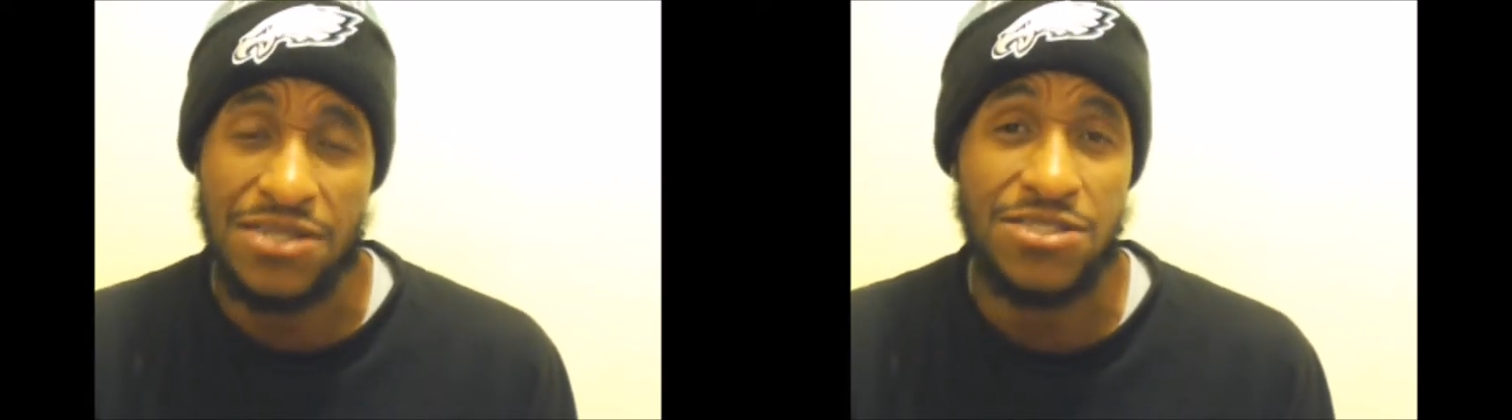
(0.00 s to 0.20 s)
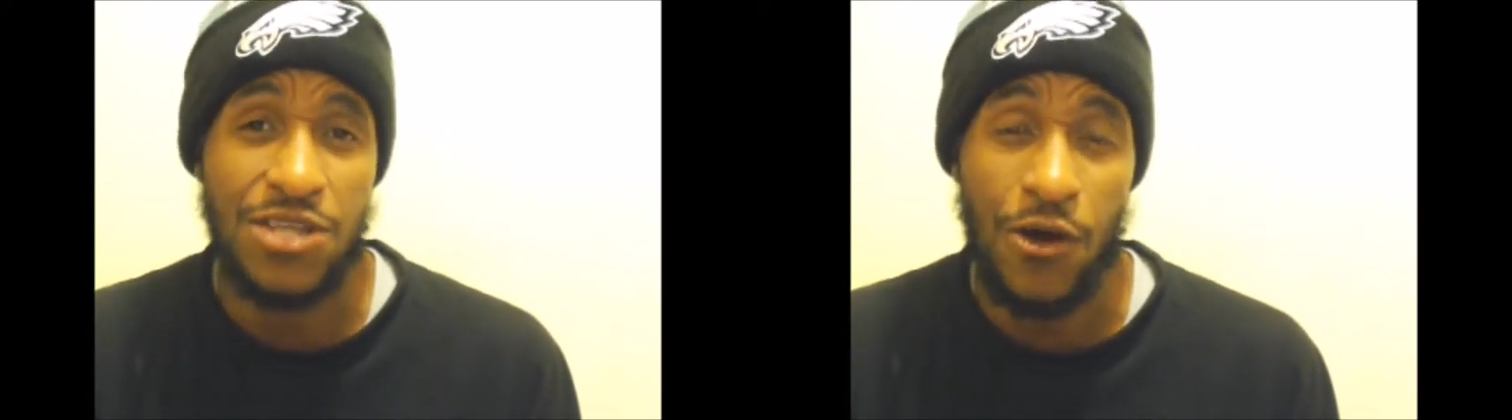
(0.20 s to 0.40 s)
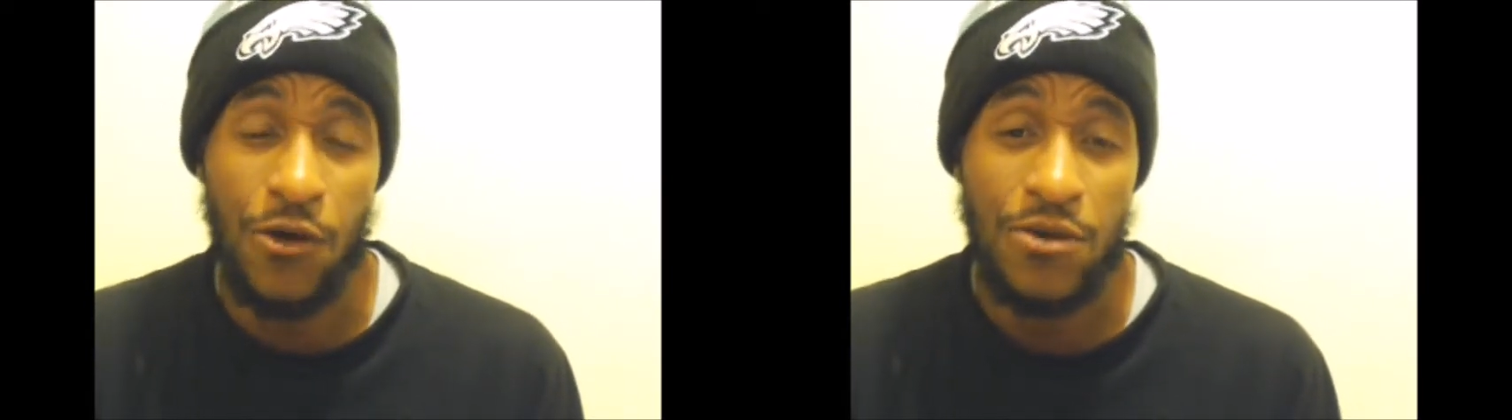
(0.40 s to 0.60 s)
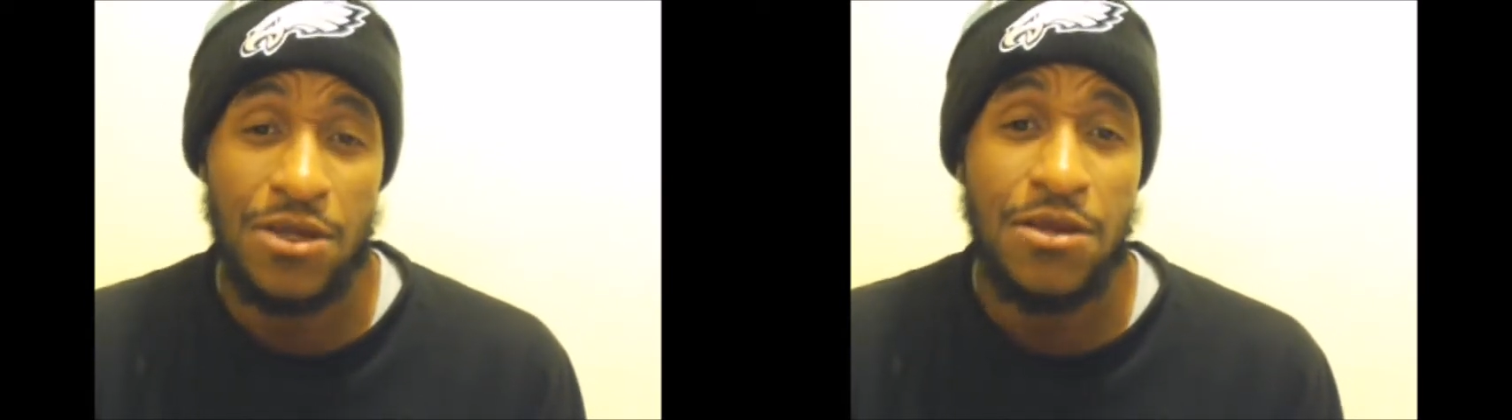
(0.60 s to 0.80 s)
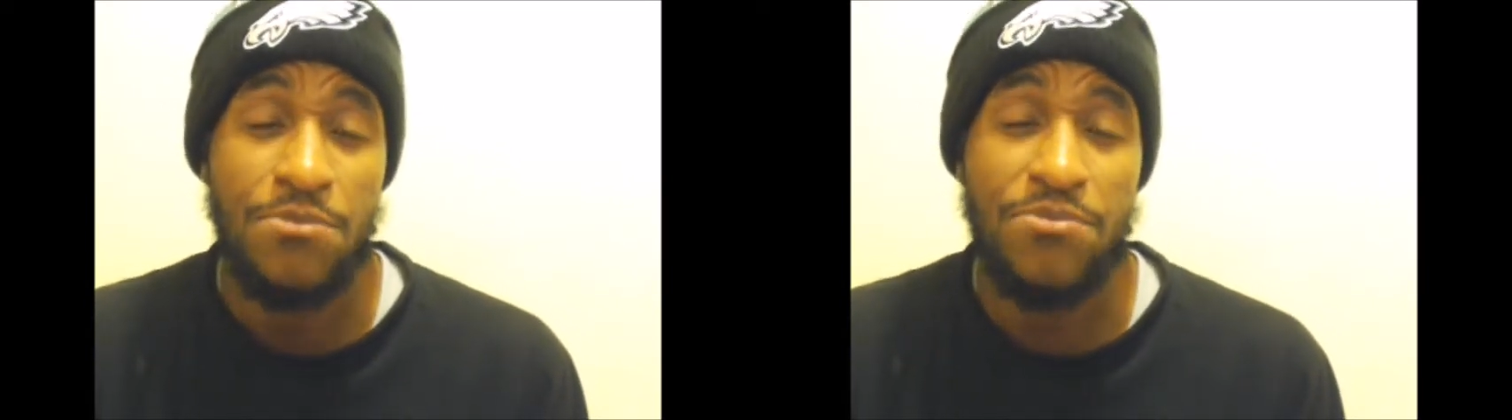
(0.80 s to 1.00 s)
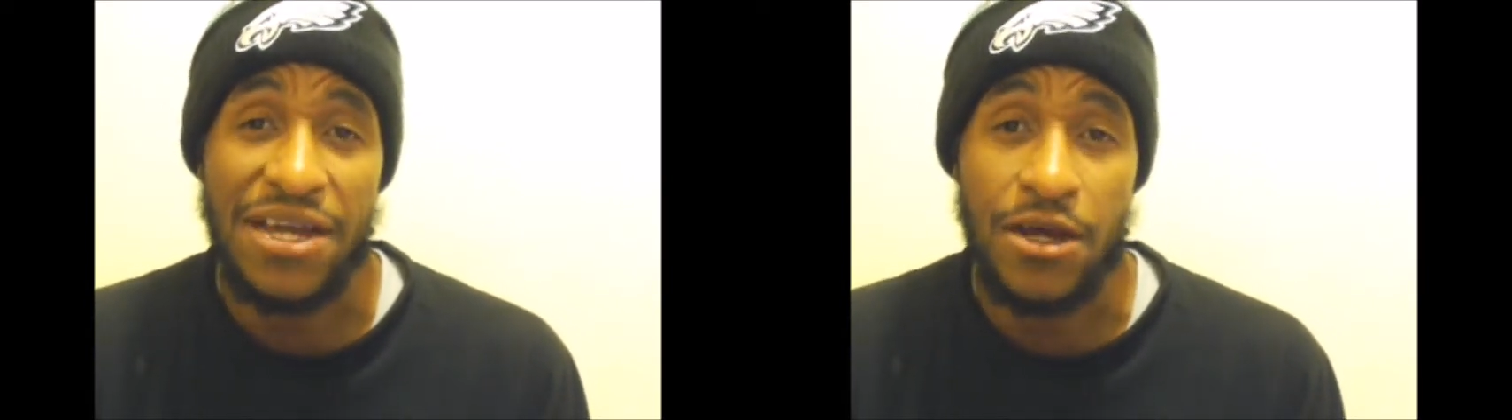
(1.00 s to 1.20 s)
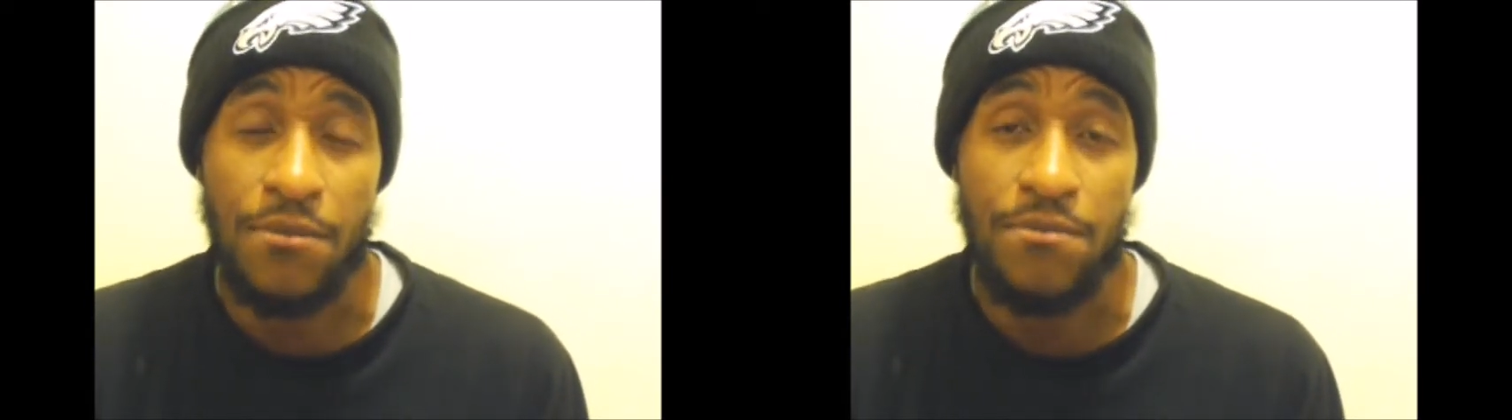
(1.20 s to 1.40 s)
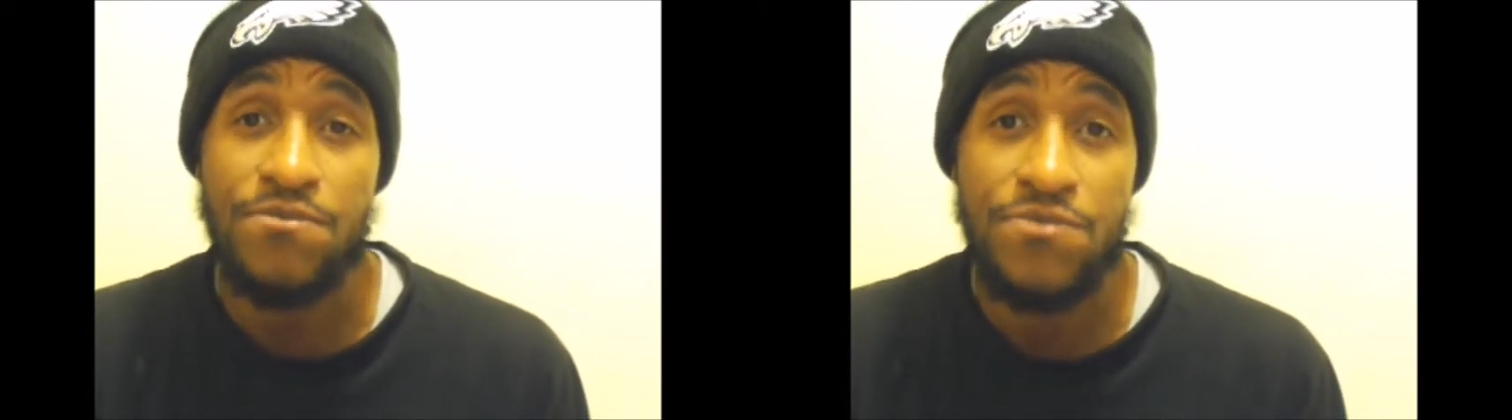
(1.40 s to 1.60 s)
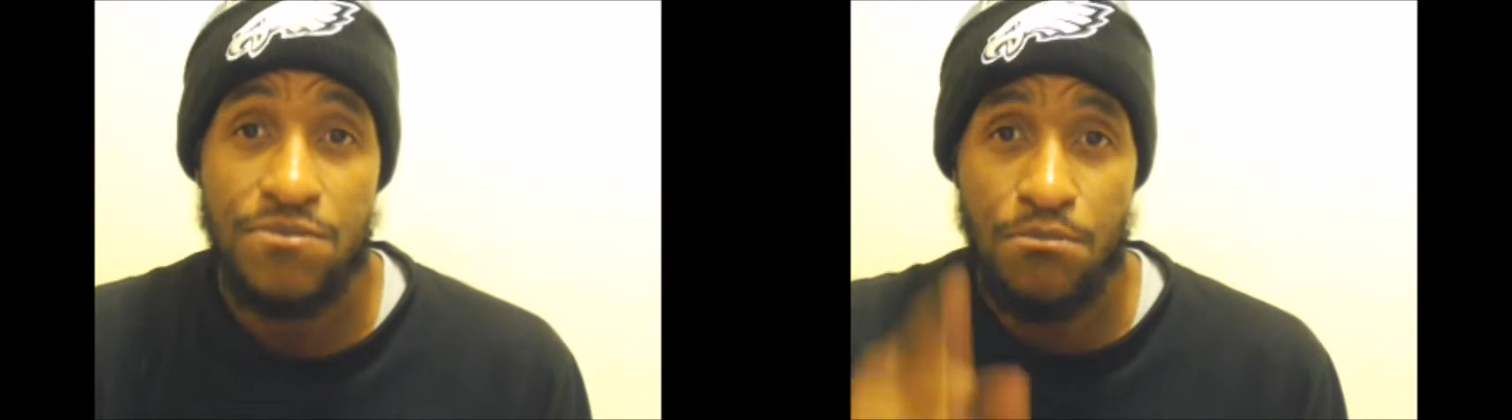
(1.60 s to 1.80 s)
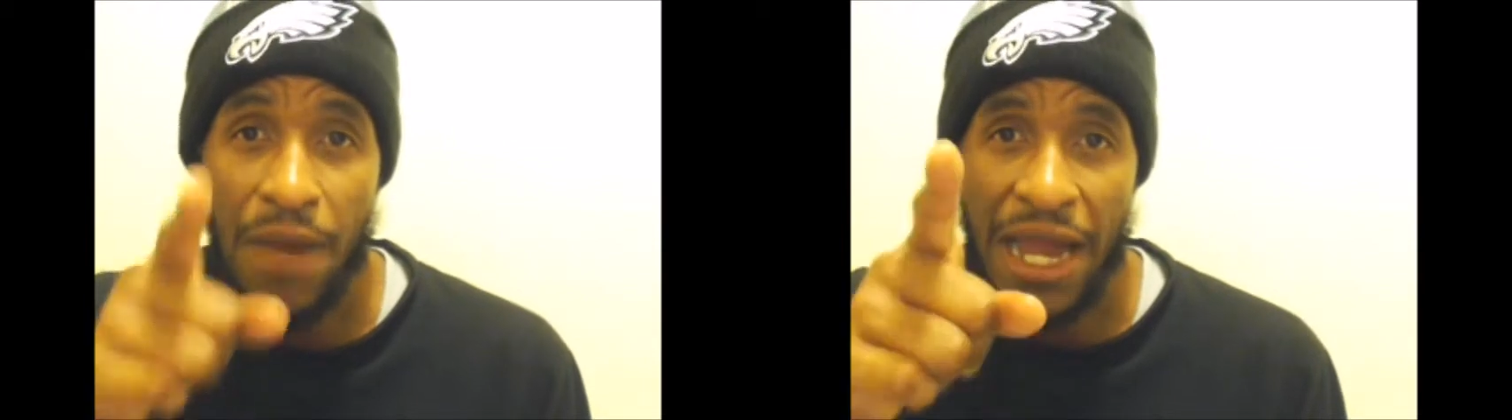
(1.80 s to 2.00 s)
So pick them,
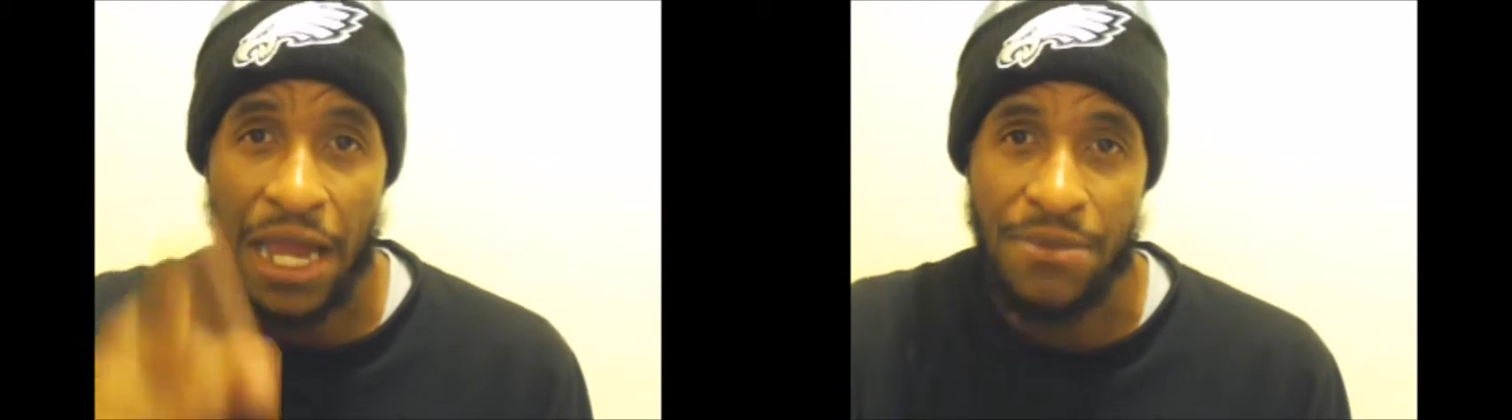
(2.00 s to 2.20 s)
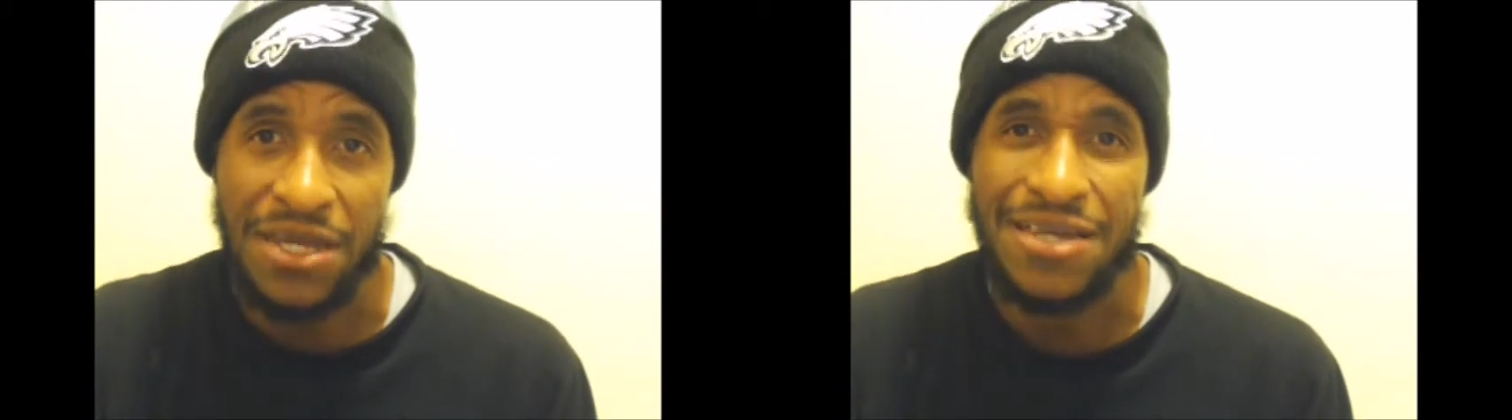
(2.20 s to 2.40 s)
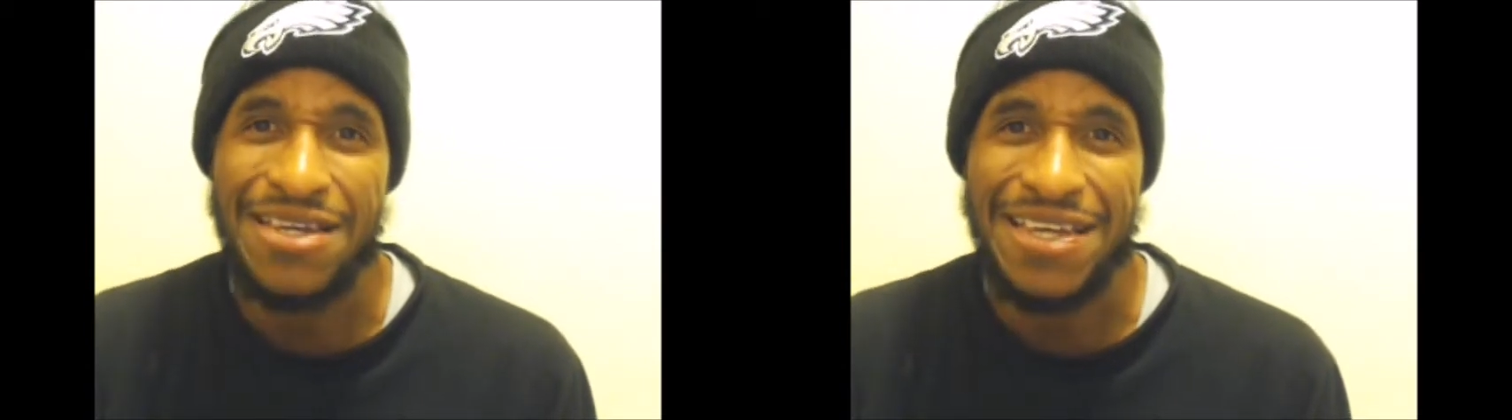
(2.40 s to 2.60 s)
Miami